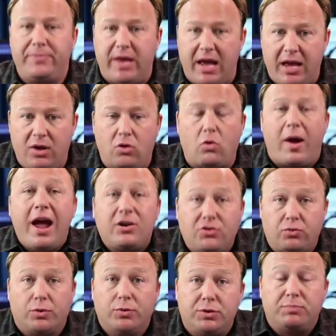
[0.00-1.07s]
a
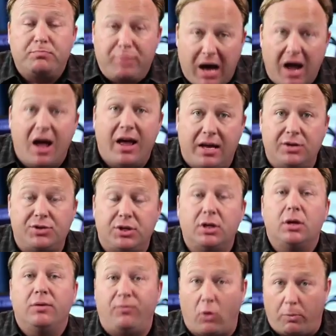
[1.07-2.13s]
grassroots buzz
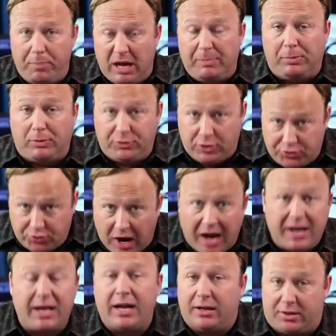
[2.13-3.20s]
for people to try
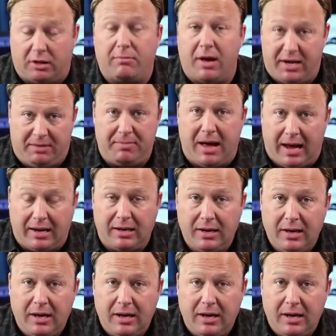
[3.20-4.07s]
to get their money back.